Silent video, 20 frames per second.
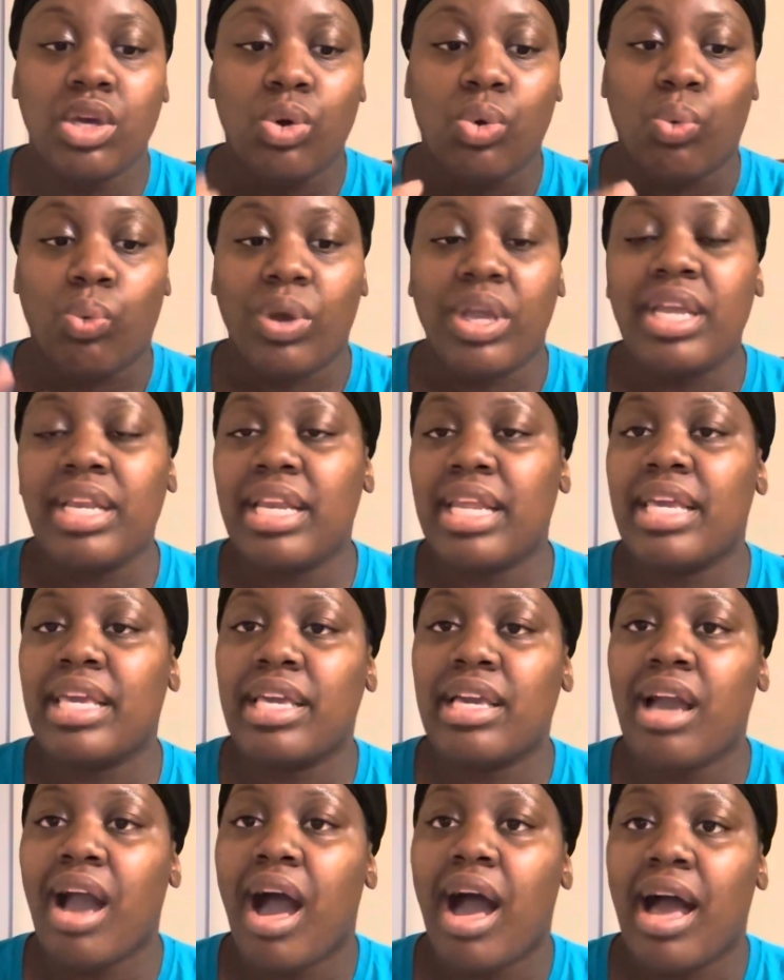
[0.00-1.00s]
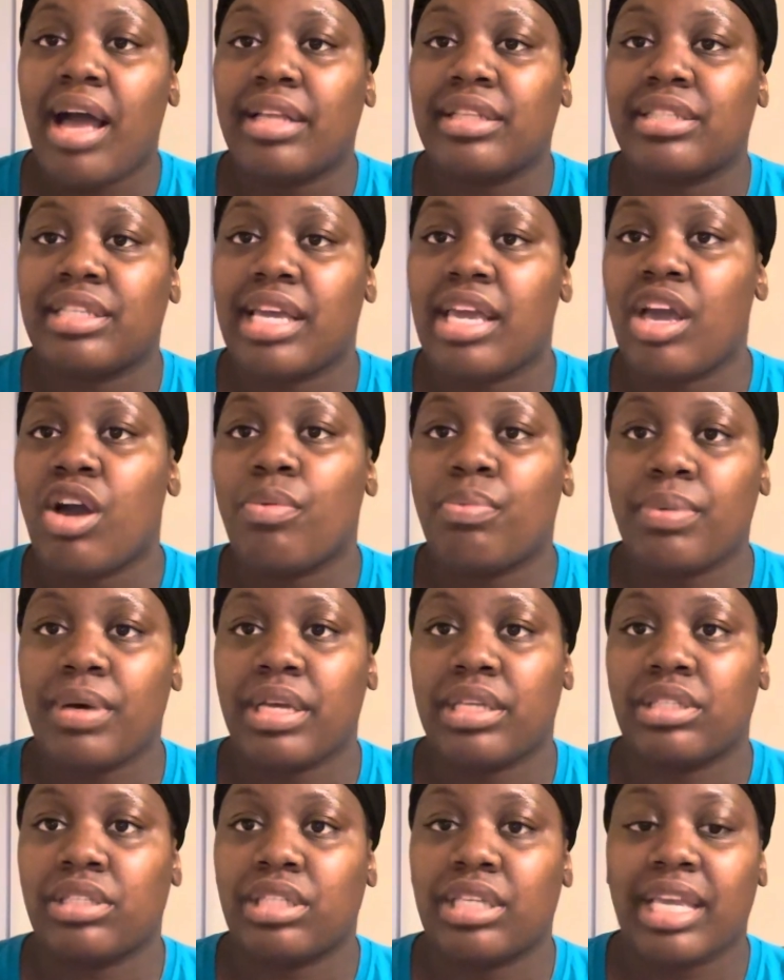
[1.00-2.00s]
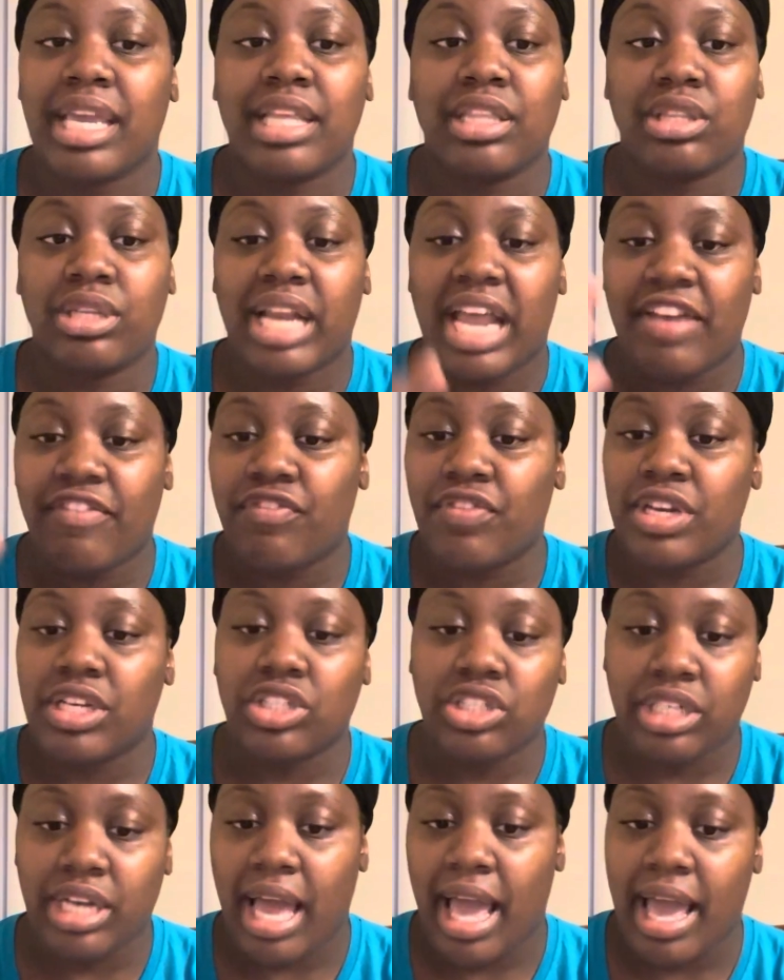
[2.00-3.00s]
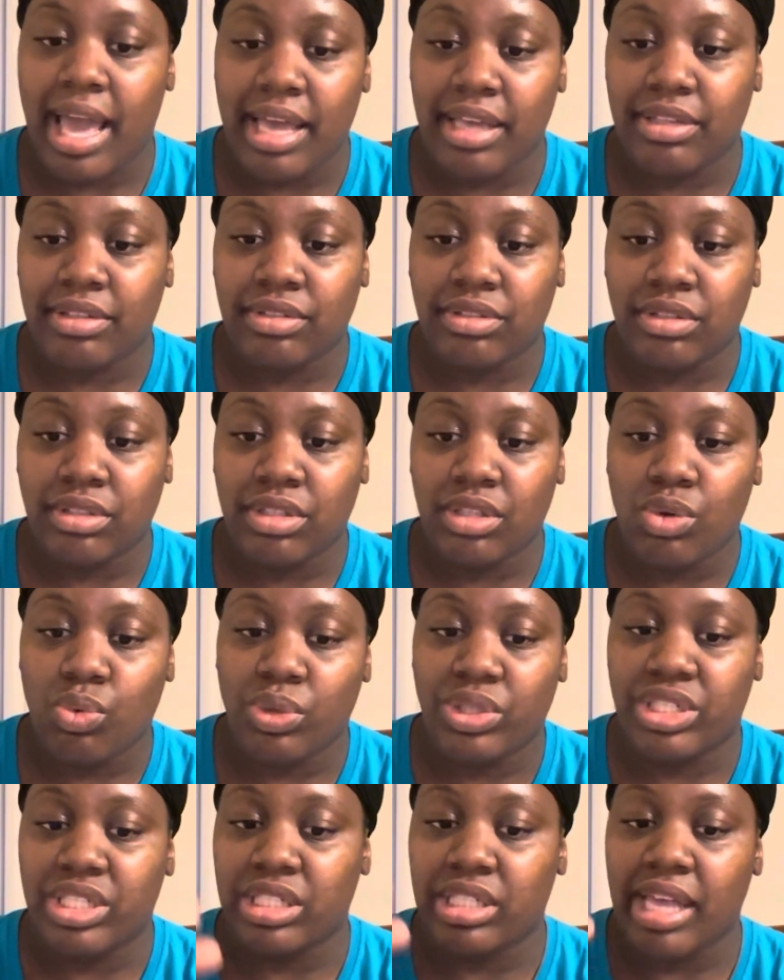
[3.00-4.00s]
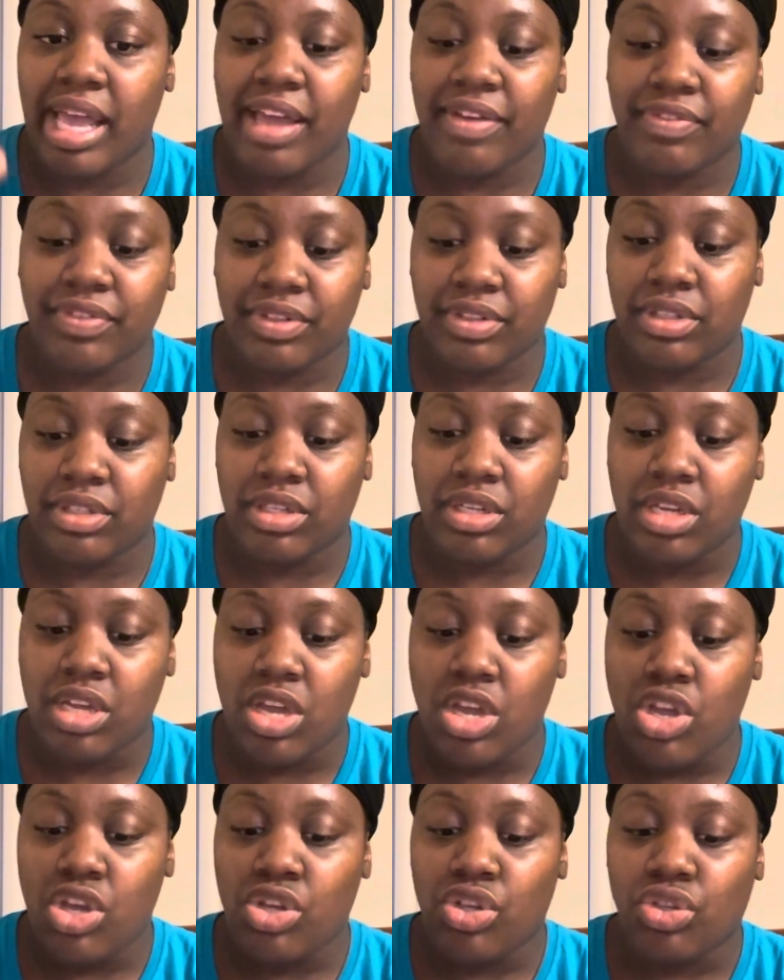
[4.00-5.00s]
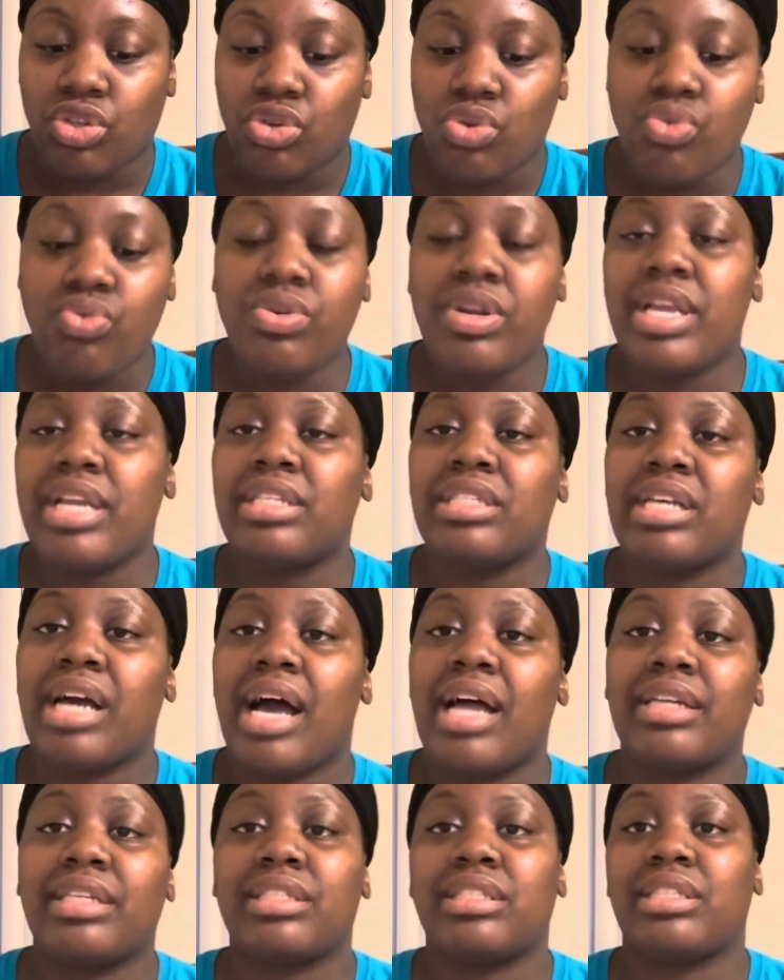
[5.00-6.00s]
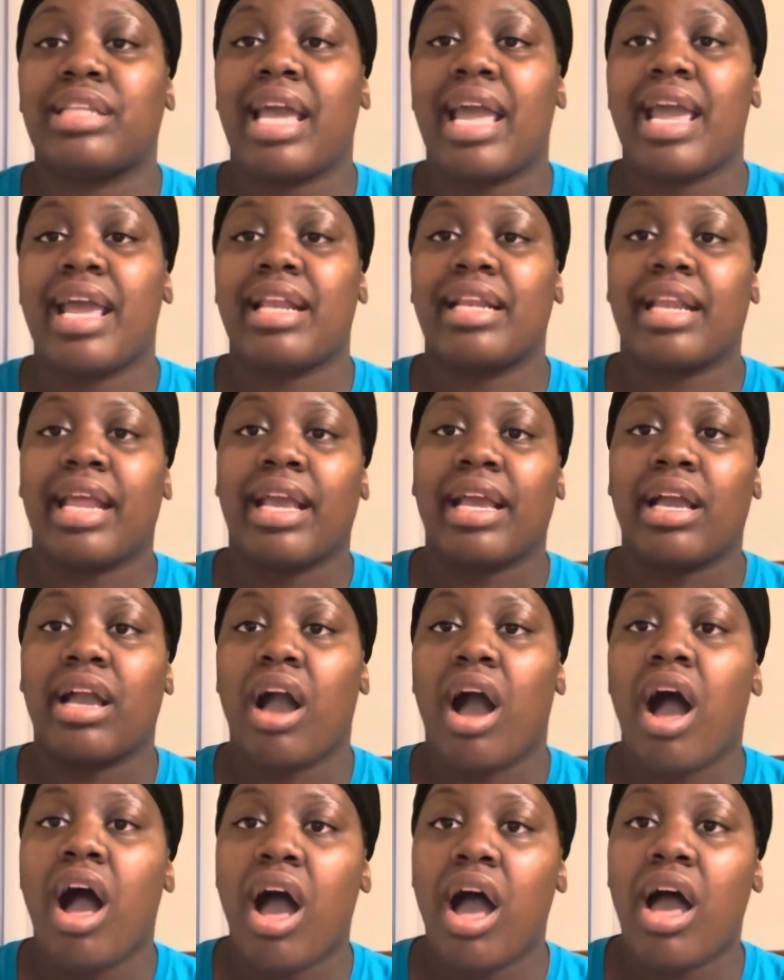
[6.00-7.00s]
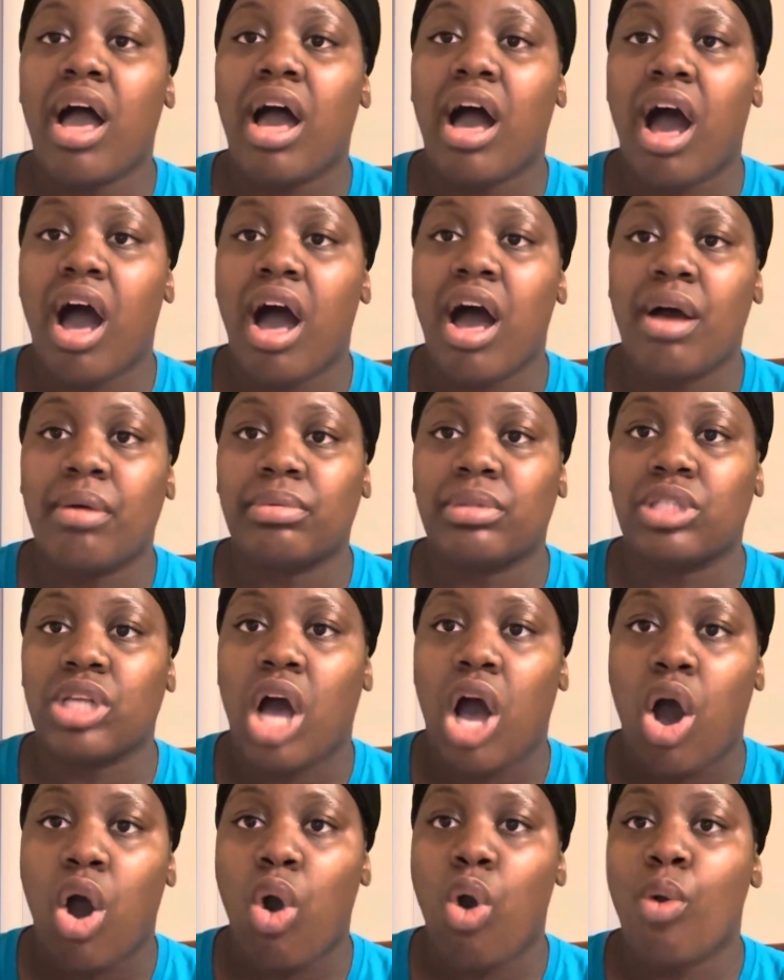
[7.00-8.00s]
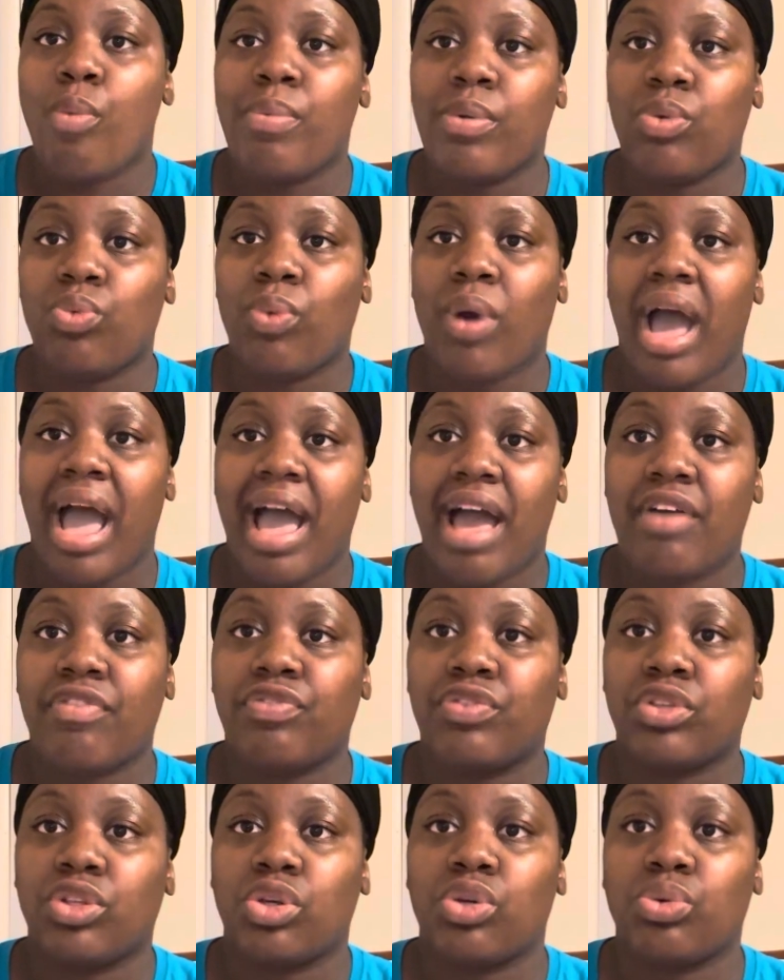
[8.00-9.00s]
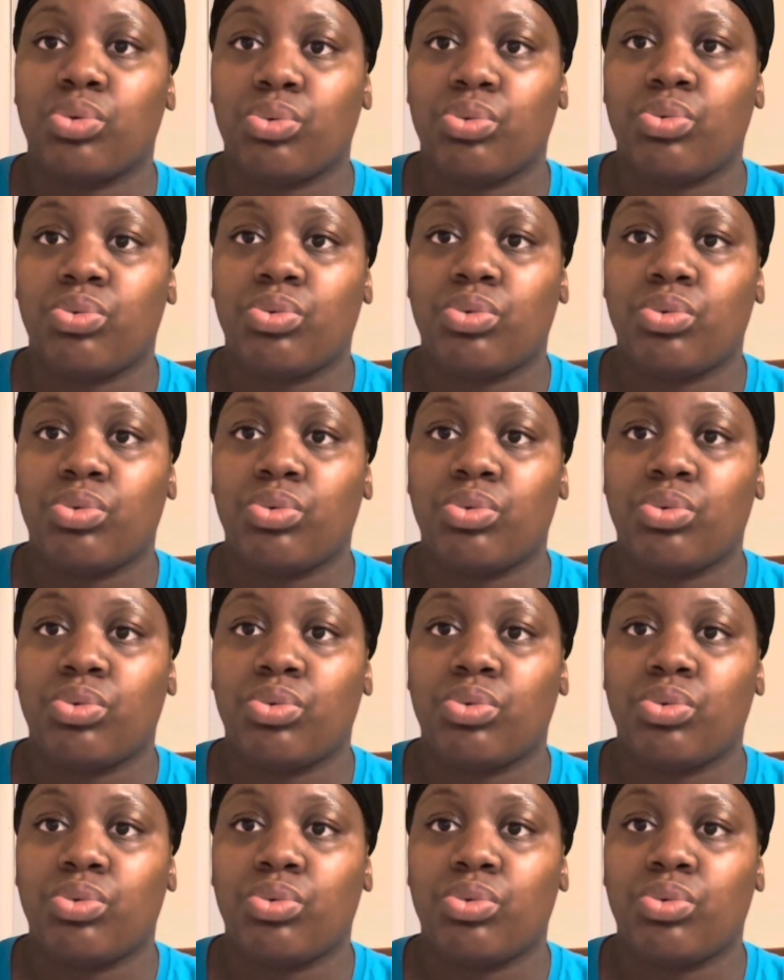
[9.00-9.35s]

we need God to help us to get to that finish line, which is heaven. You need to understand that God's arms are open wide for you.